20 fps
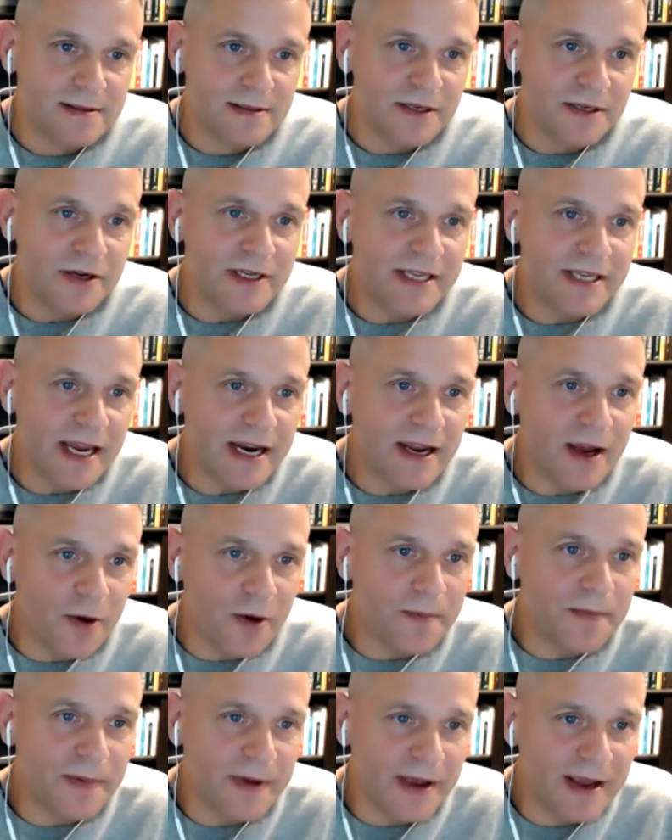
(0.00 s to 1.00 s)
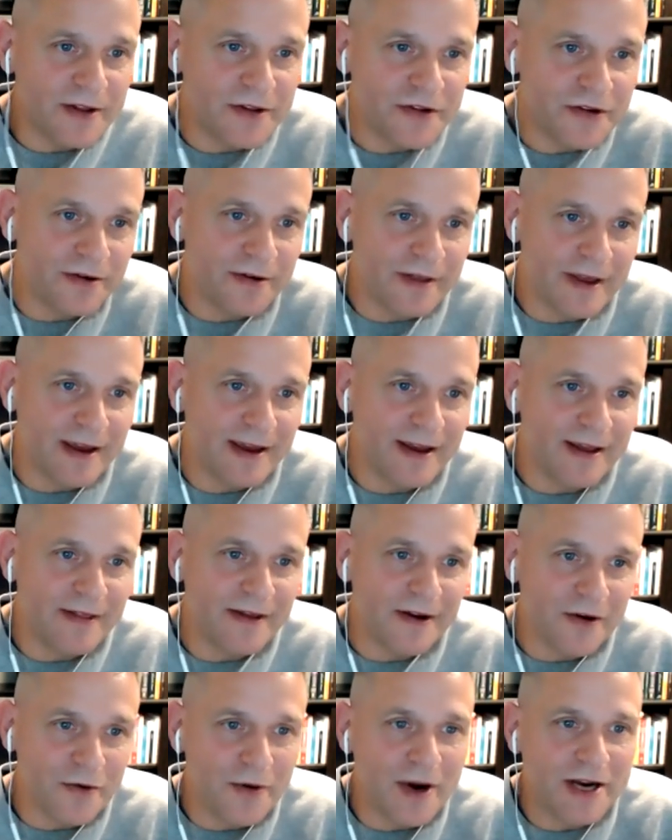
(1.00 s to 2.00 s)
so does that help answer the,
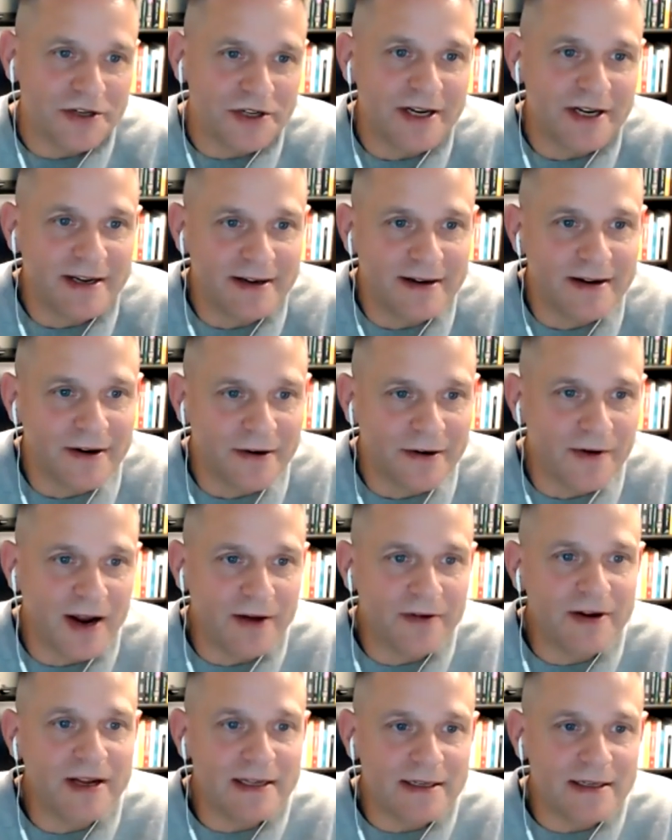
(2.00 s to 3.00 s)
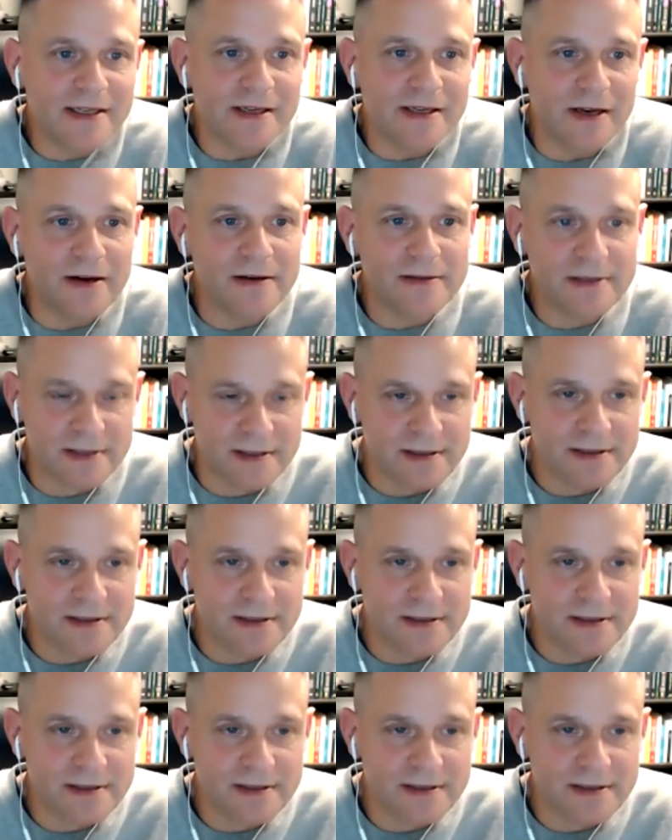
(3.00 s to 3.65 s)
the question around it? Yeah, so, it